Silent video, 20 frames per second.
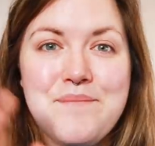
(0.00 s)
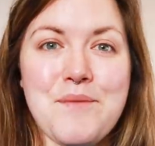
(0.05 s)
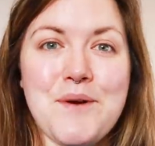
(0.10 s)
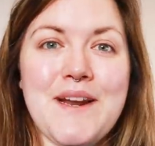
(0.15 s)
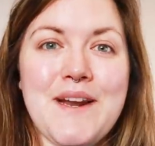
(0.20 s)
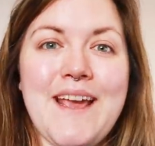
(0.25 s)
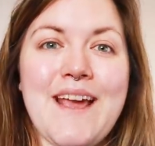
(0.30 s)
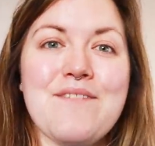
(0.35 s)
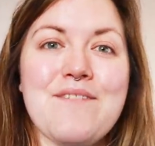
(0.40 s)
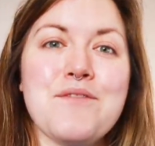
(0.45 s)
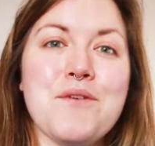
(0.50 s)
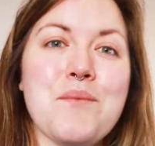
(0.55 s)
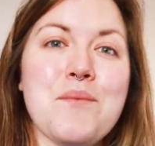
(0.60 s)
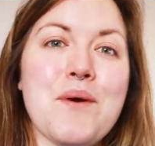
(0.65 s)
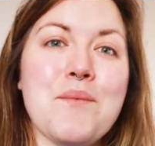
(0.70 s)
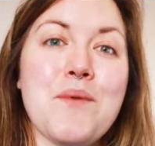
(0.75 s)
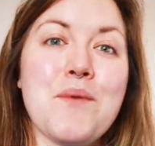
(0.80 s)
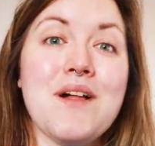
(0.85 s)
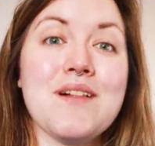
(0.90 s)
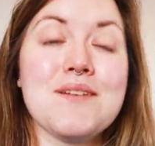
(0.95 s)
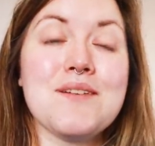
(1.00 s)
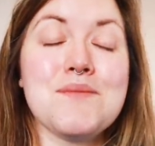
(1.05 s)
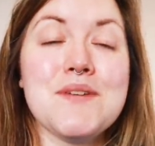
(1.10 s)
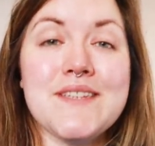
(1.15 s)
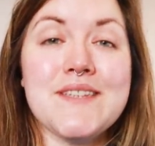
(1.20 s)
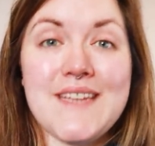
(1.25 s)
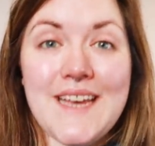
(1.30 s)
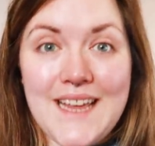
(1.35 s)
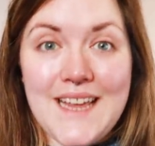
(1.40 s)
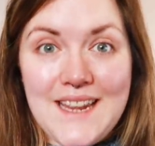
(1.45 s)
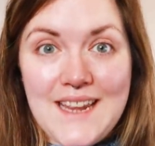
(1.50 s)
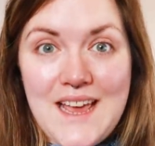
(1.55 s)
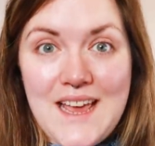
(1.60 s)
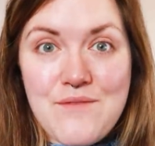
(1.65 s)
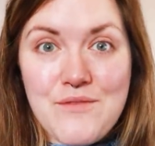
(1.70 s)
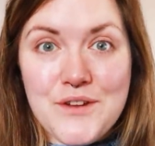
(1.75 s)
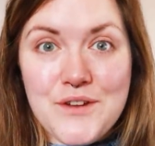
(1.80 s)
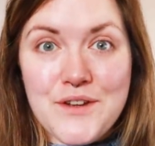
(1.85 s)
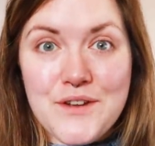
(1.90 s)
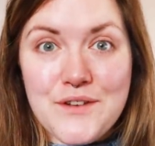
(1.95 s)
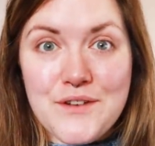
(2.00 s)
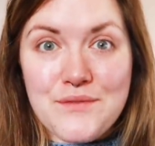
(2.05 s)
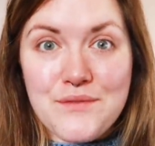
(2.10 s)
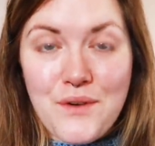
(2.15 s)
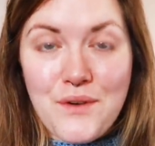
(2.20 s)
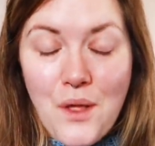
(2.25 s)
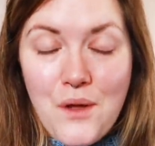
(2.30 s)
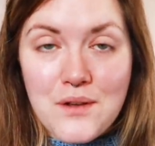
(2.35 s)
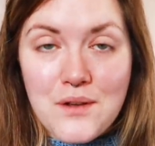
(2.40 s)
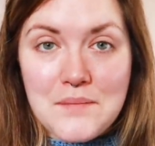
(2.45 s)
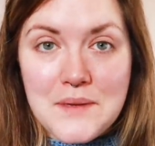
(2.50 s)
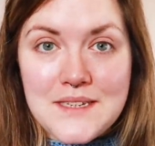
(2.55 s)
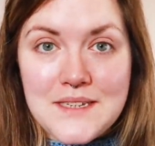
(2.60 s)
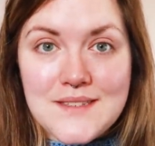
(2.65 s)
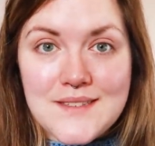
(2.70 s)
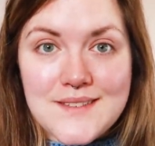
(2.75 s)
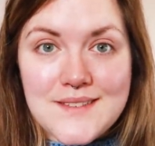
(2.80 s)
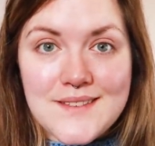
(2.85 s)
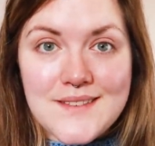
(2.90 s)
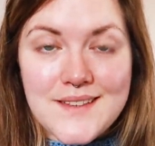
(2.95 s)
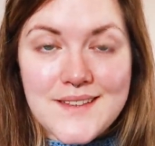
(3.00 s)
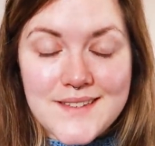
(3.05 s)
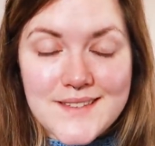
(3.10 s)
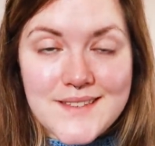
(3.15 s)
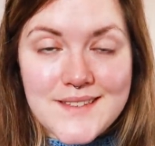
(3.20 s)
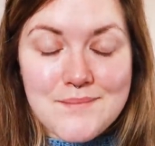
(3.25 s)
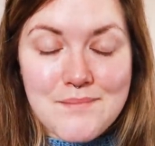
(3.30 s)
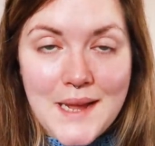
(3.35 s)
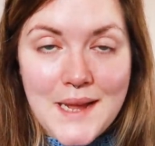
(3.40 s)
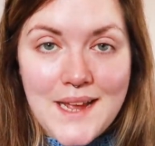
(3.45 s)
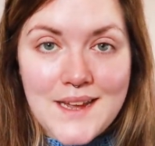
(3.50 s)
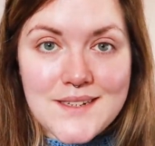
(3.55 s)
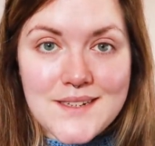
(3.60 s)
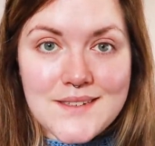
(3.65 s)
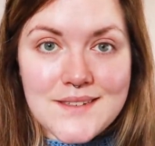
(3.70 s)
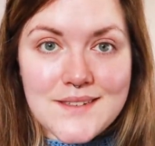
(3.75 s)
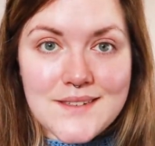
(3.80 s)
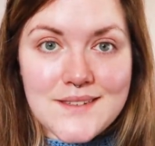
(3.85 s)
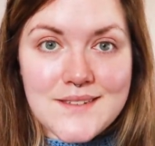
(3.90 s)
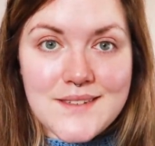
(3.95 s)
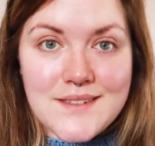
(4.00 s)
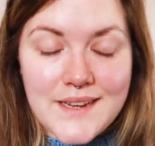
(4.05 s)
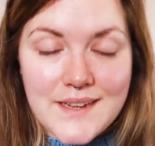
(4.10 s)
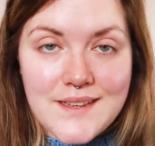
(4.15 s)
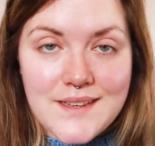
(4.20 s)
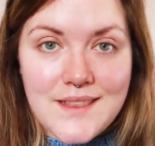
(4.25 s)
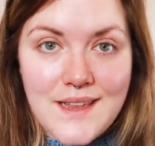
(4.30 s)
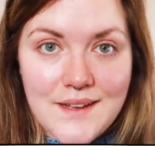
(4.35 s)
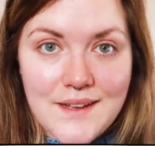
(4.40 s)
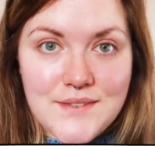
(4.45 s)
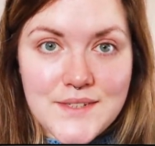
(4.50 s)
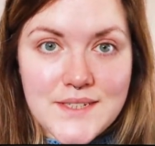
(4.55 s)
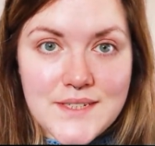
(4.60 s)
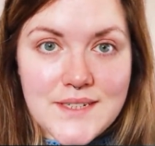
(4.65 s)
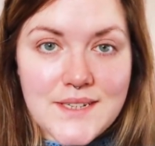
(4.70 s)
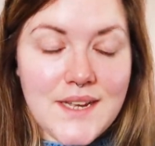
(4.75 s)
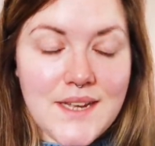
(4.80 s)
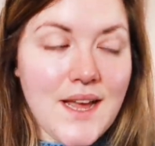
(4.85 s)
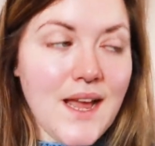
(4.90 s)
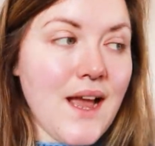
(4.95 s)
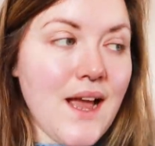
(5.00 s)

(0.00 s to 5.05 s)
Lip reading: morning, everyone. Welcome to day 11 of Vlogmas. This is mad. Day 11.